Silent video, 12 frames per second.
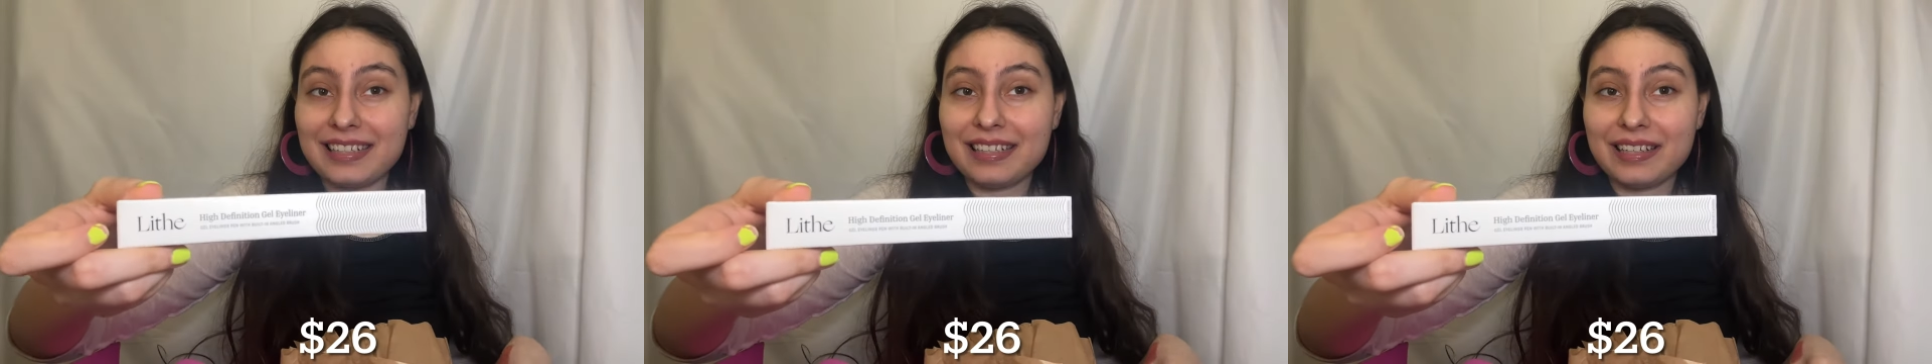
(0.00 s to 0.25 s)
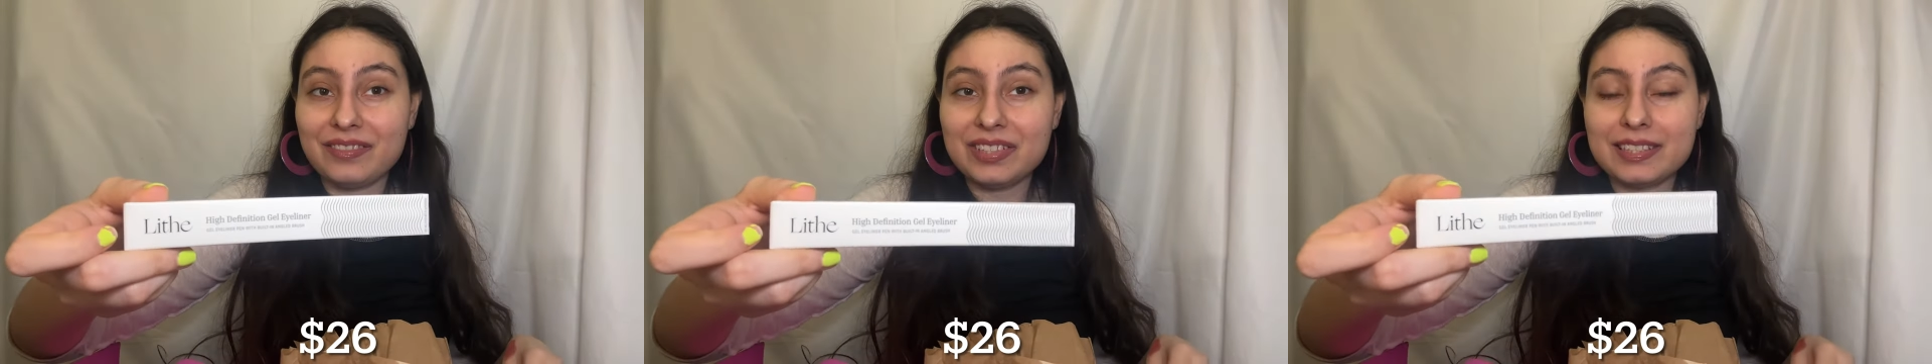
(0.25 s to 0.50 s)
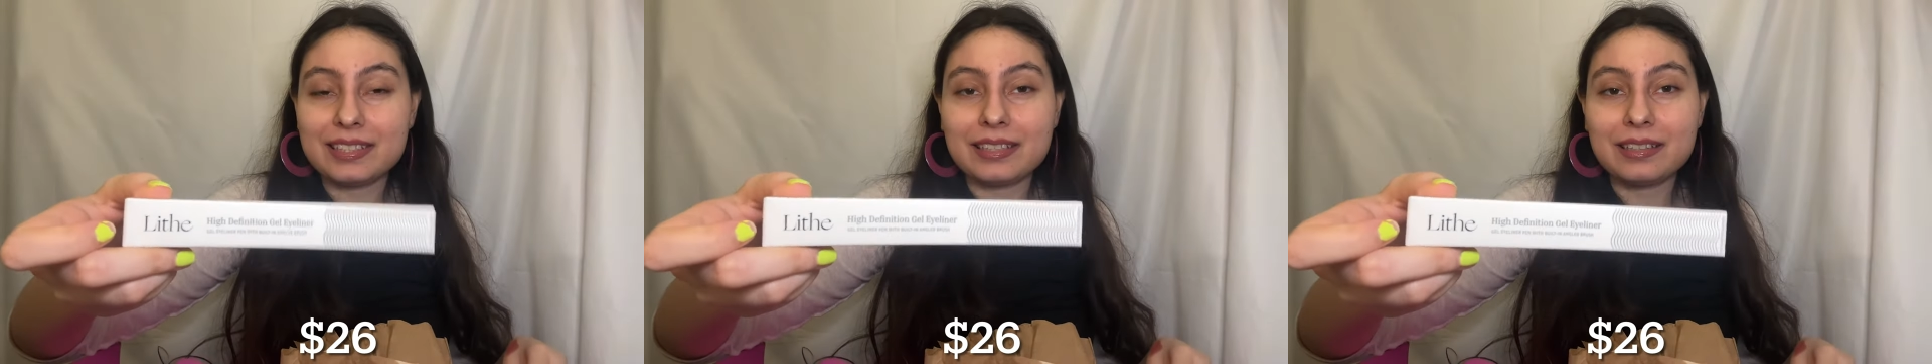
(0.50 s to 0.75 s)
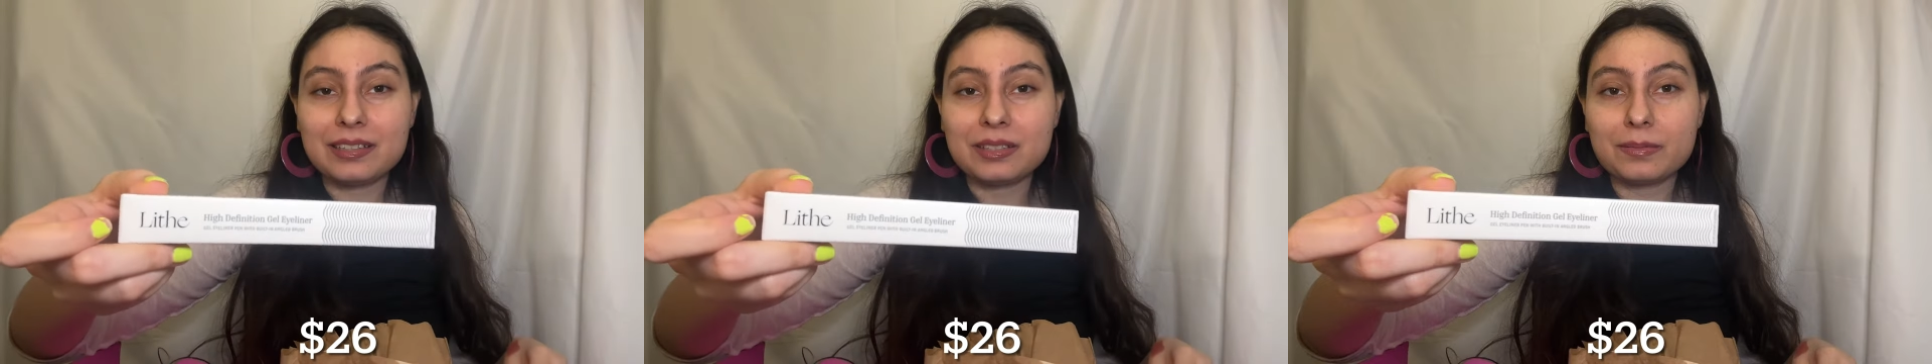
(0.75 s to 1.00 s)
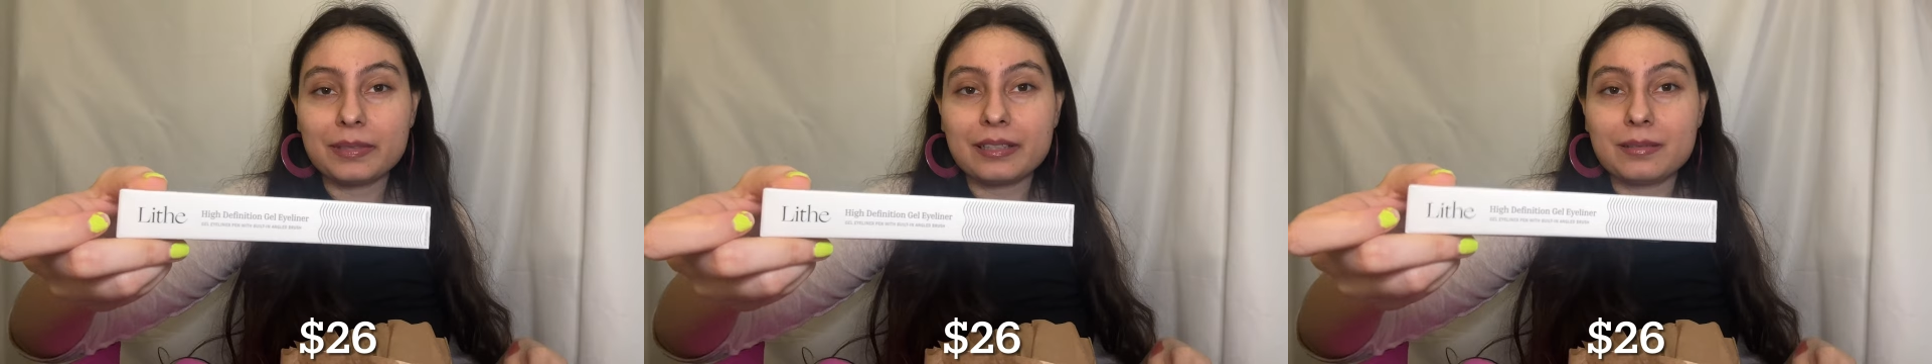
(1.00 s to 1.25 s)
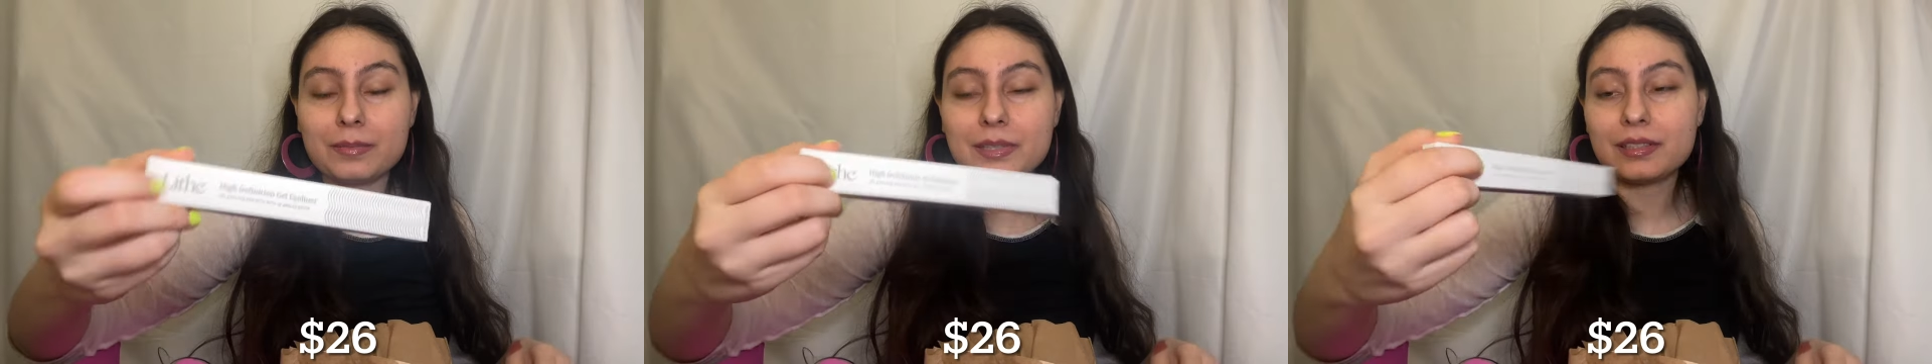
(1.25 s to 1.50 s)
I haven't seen this
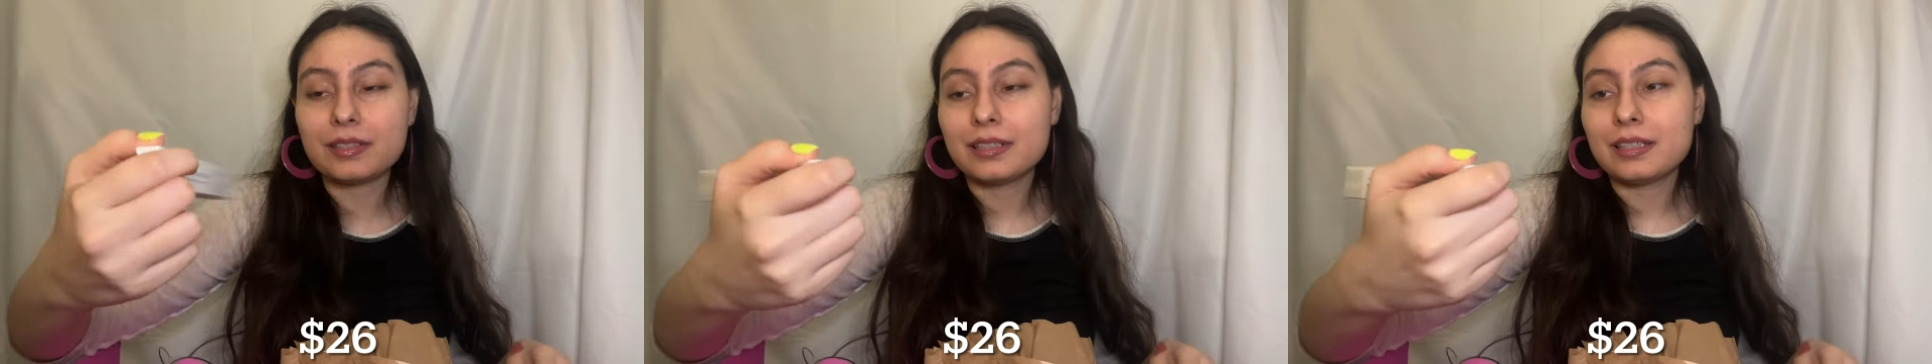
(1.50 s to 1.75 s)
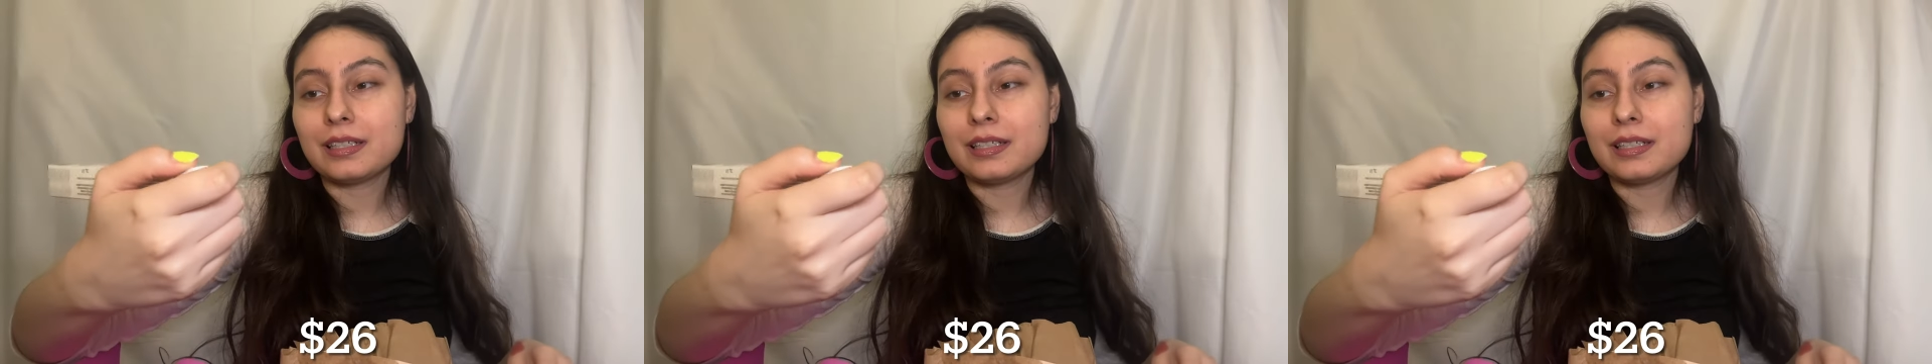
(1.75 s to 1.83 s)
brand, but